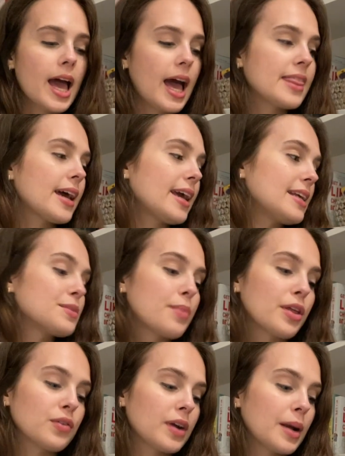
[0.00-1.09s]
and that is
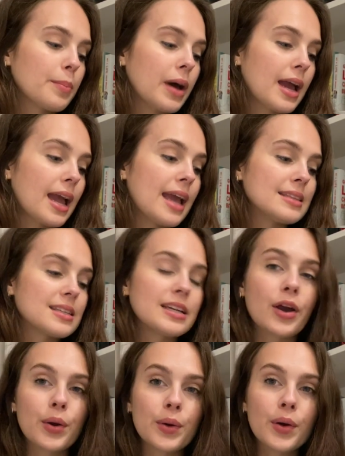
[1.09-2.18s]
Mothering by Ainsley
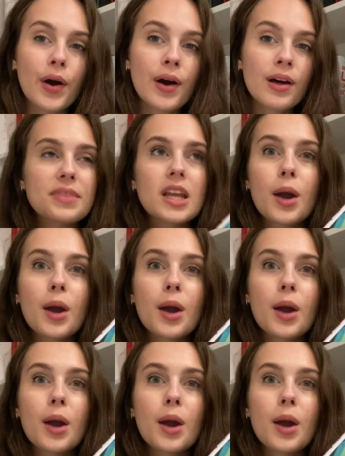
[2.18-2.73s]
Hogarth.